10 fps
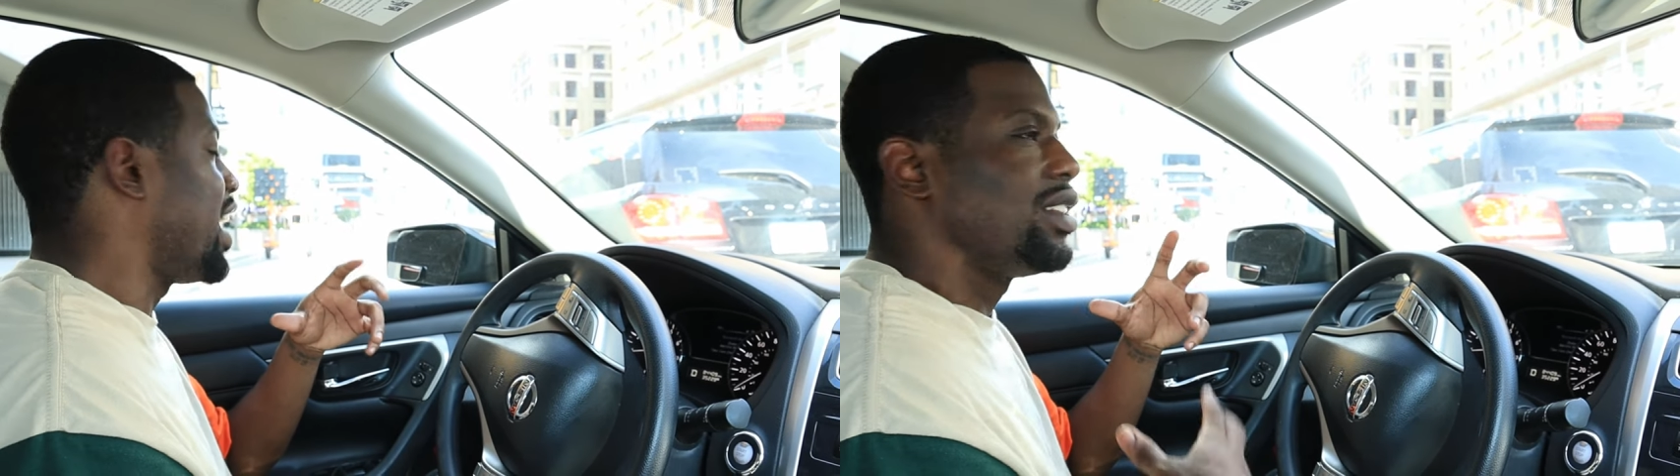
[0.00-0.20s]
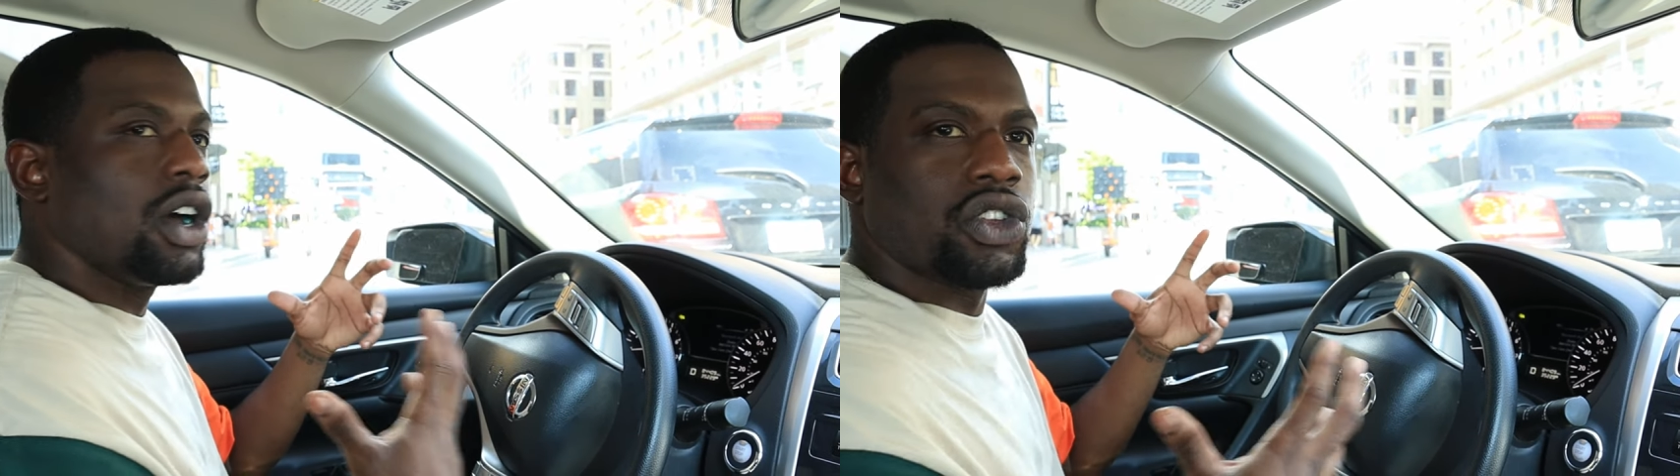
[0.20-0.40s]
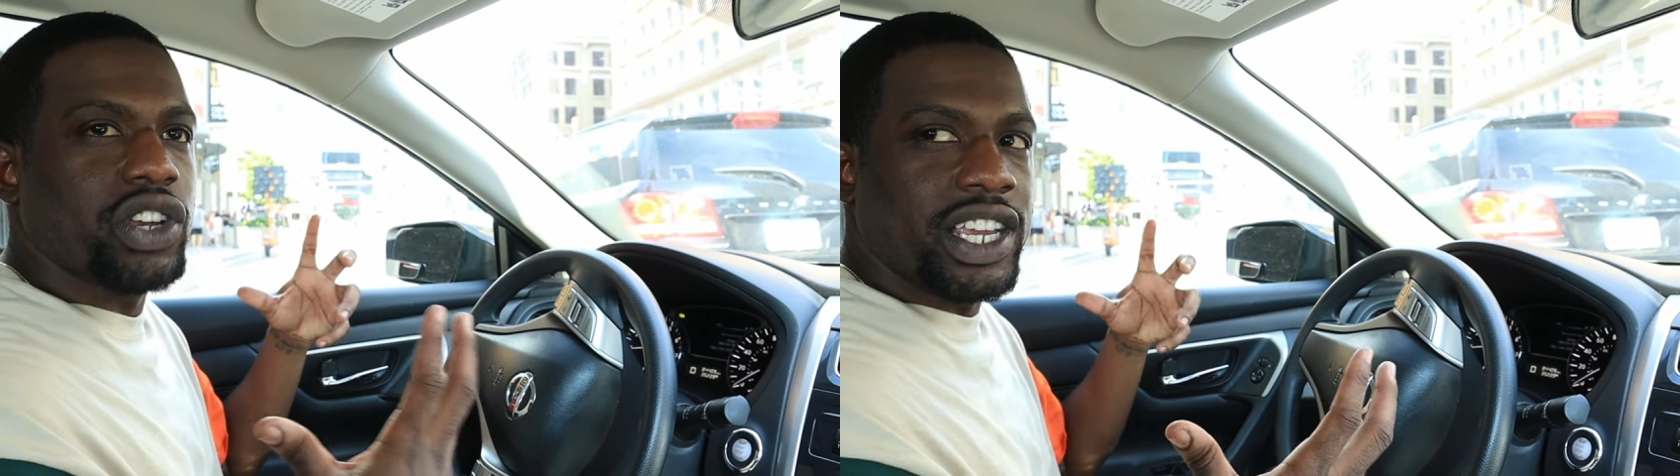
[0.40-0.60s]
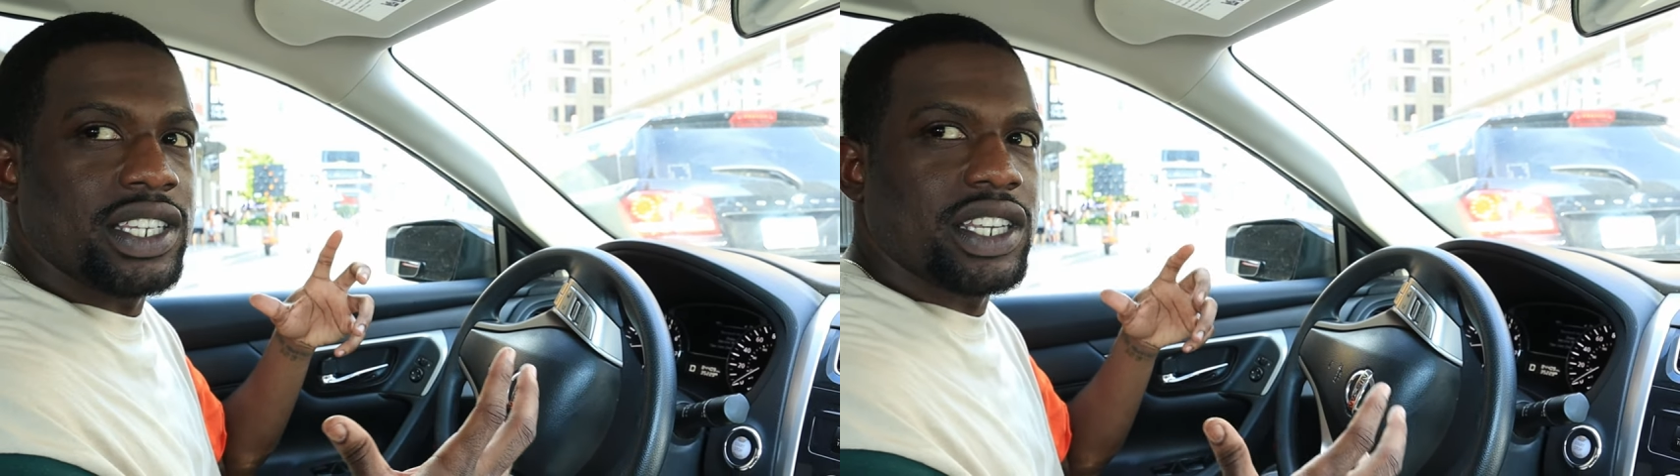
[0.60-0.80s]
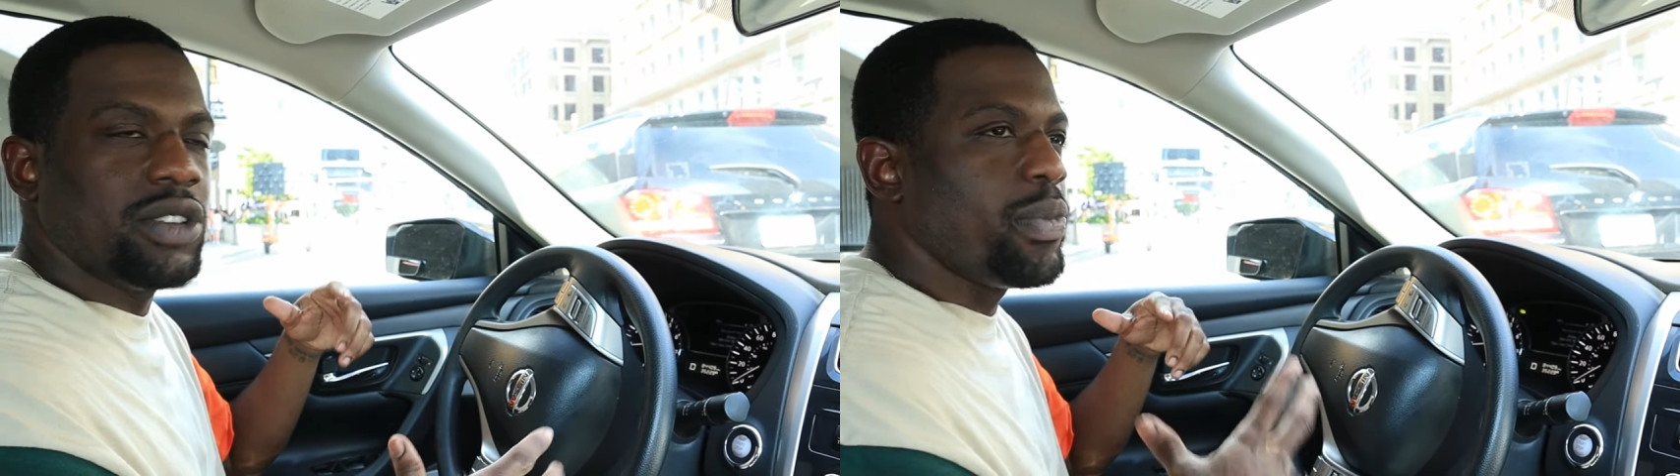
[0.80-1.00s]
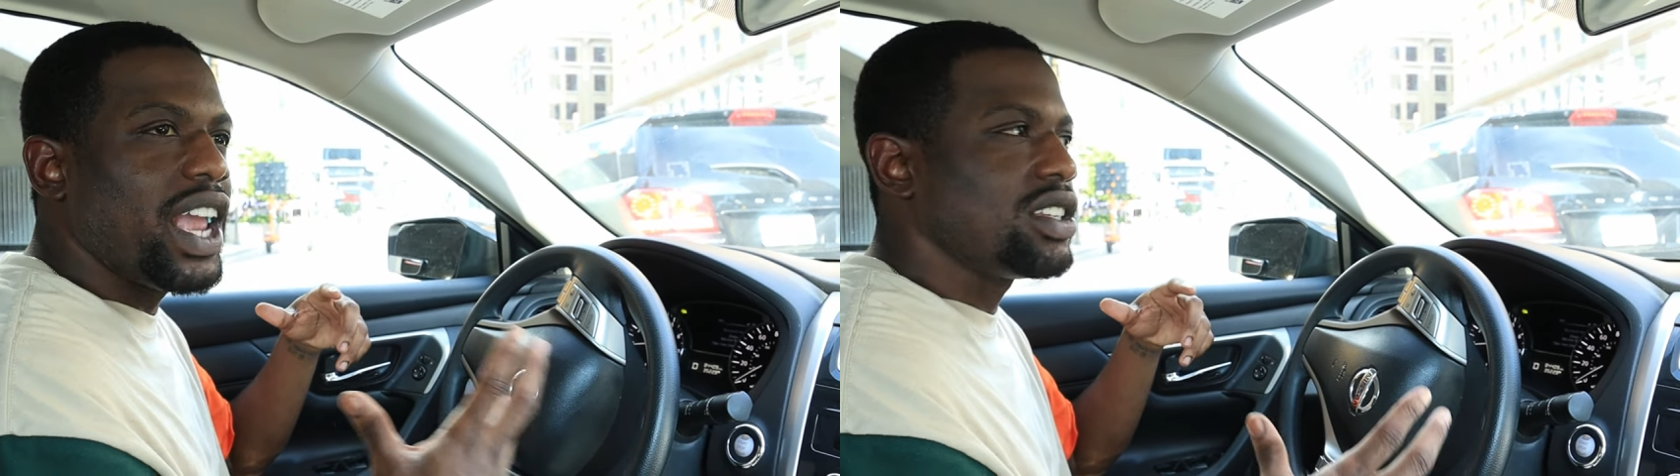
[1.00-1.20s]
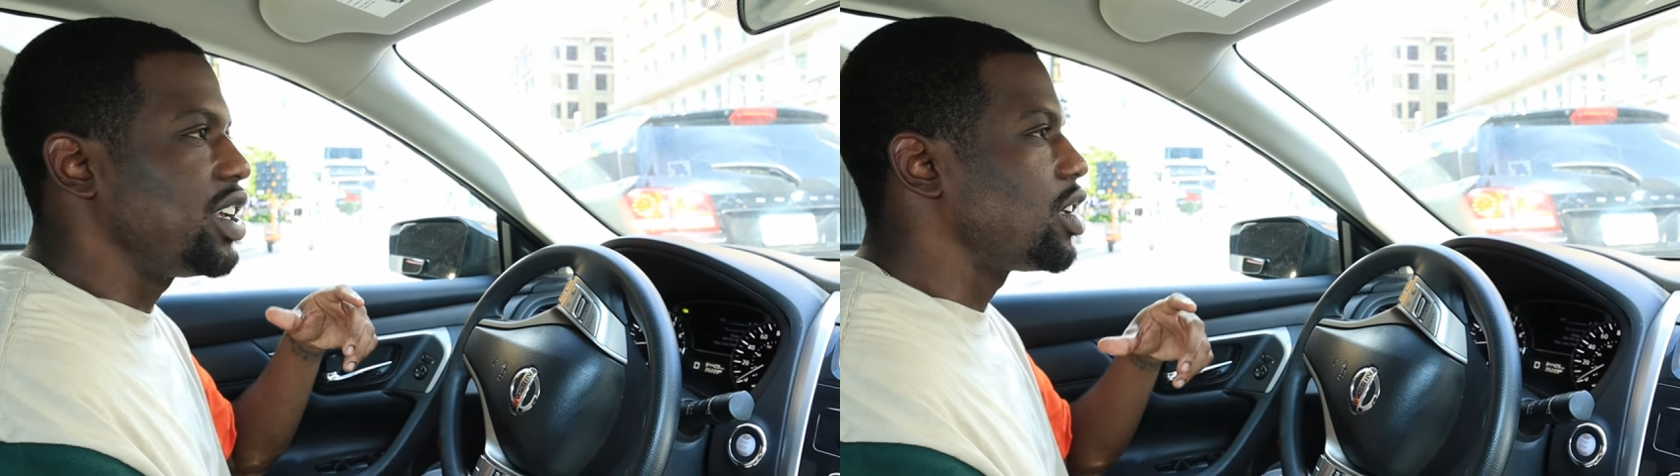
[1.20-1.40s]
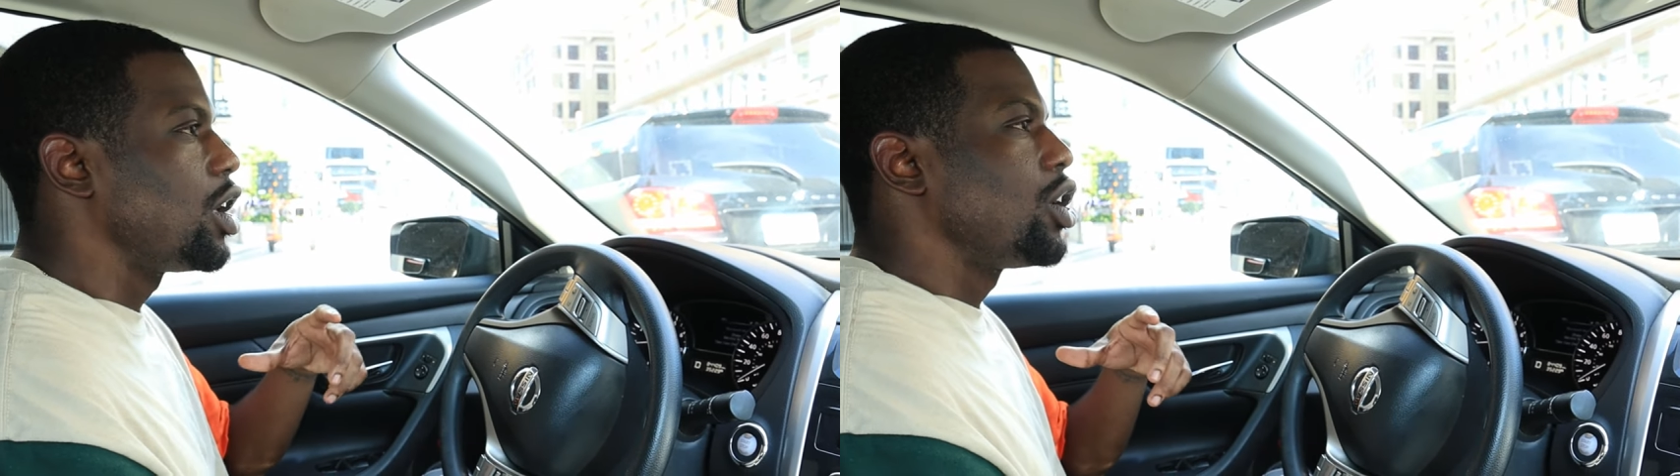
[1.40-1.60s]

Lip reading: I know they're easy, basic.